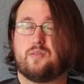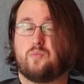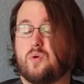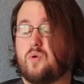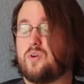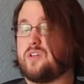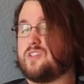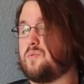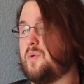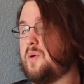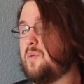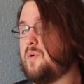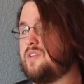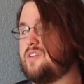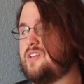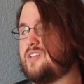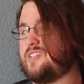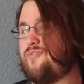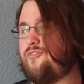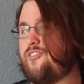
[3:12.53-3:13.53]

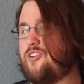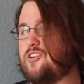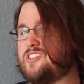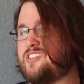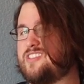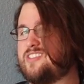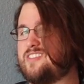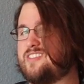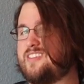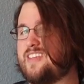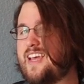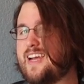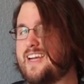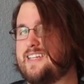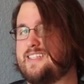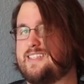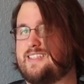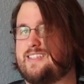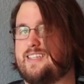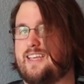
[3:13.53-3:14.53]
weren't the first
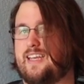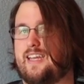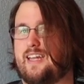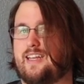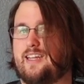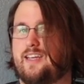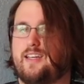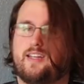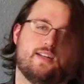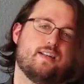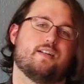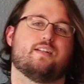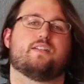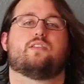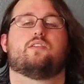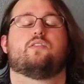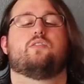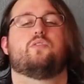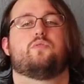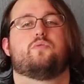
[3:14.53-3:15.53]
second seed
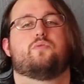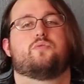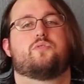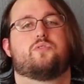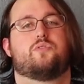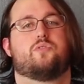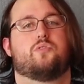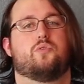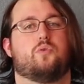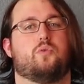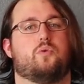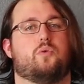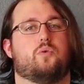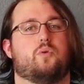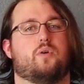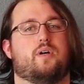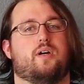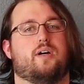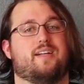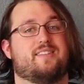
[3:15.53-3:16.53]
to lose
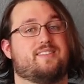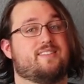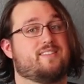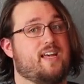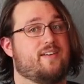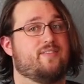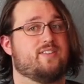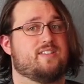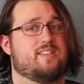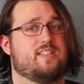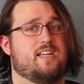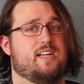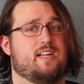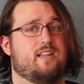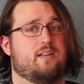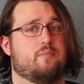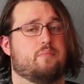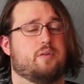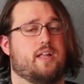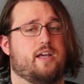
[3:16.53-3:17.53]
to a 7-seed
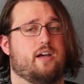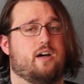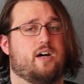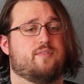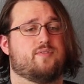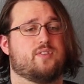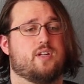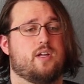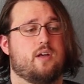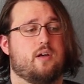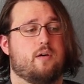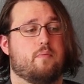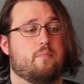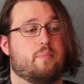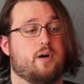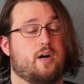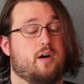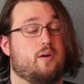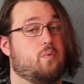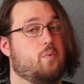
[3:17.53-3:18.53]
in the playoffs.
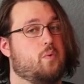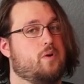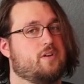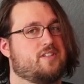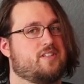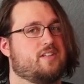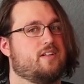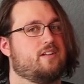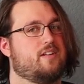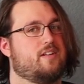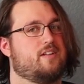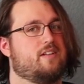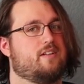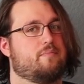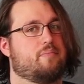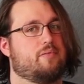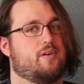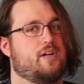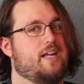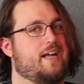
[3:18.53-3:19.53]
But we're still
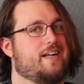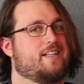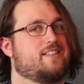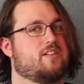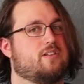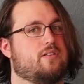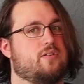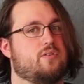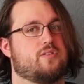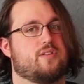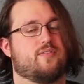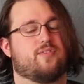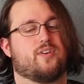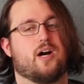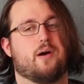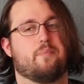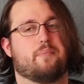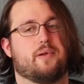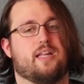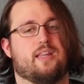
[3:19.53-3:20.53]
in pretty exclusive
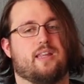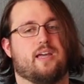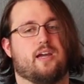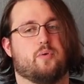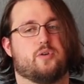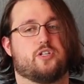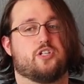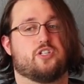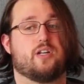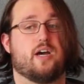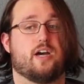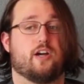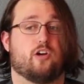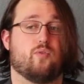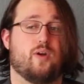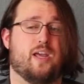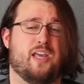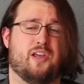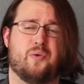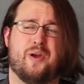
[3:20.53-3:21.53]
company there, which is not
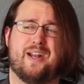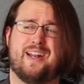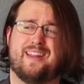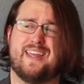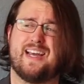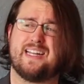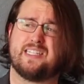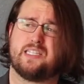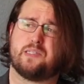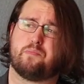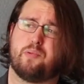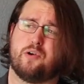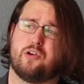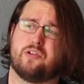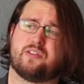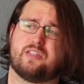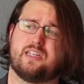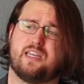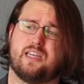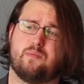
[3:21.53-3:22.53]
great. Granted, that
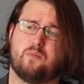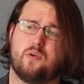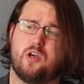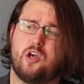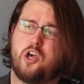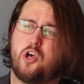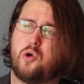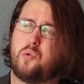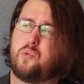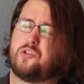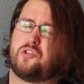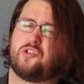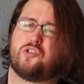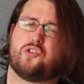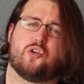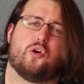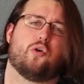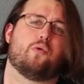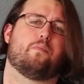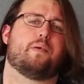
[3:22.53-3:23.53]
Spurs team was
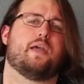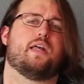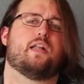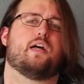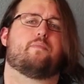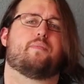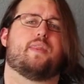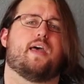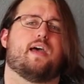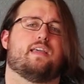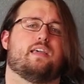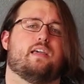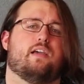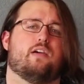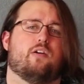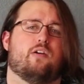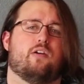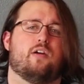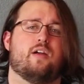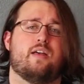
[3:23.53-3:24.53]
so beat up that
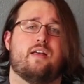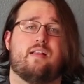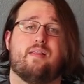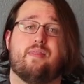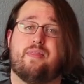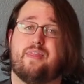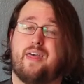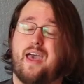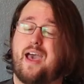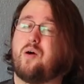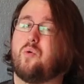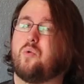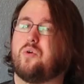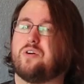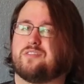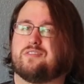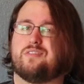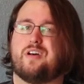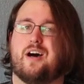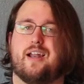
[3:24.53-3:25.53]
year, that
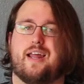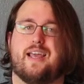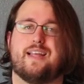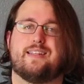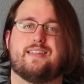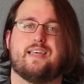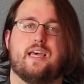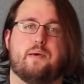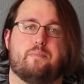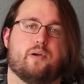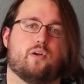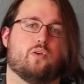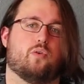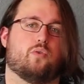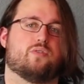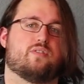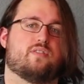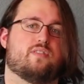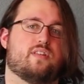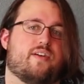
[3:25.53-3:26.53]
was not a
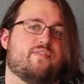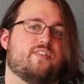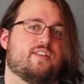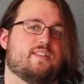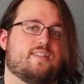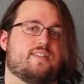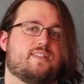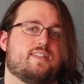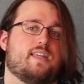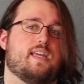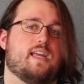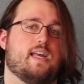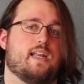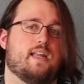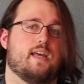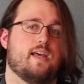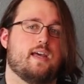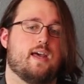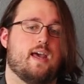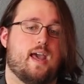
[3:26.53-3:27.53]
typical
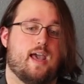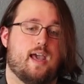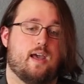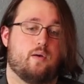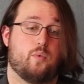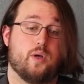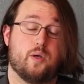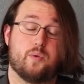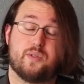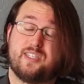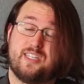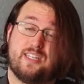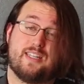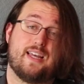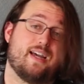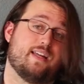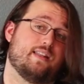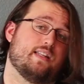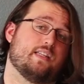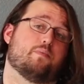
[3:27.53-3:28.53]
7-seed. And we would see
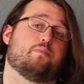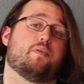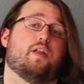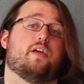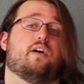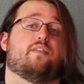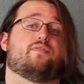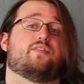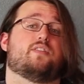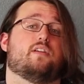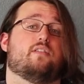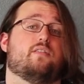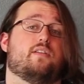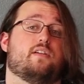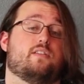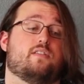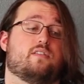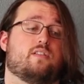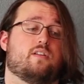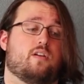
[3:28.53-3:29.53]
that in this playoff
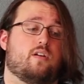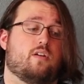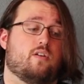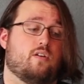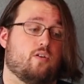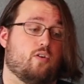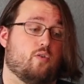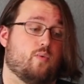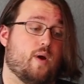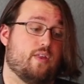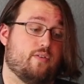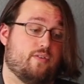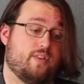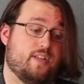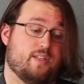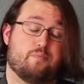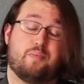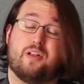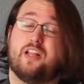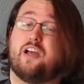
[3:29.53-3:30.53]
series, or rather
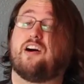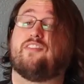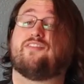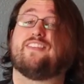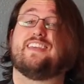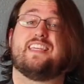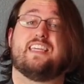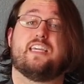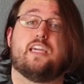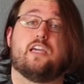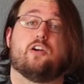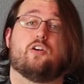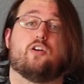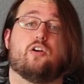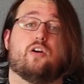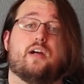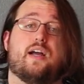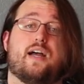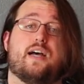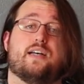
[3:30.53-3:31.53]
this playoff
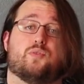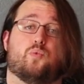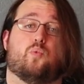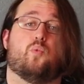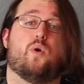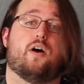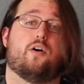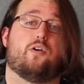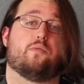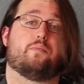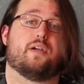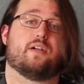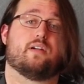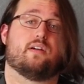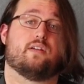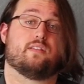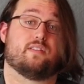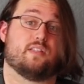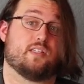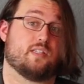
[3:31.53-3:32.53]
year as well,
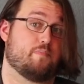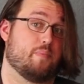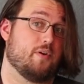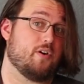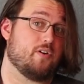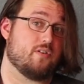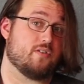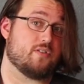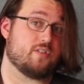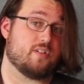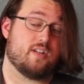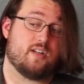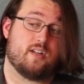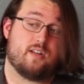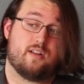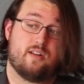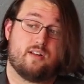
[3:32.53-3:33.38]
because the Spurs